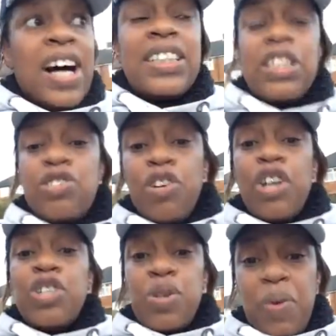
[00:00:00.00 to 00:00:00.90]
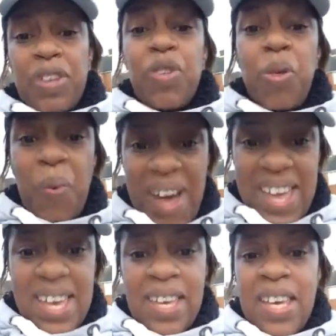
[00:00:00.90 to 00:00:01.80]
I did try and do one on the
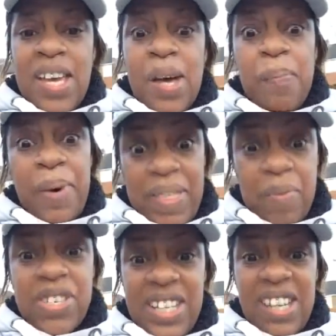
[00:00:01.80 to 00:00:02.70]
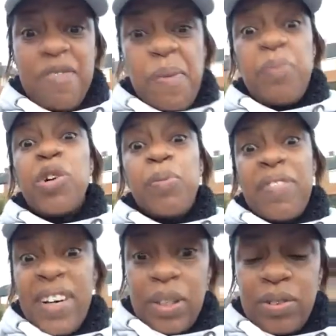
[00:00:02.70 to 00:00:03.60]
way, but there wasn't enough memory on my
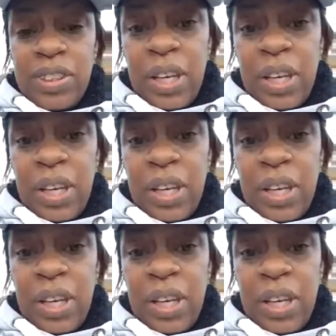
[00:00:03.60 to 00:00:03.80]
phone,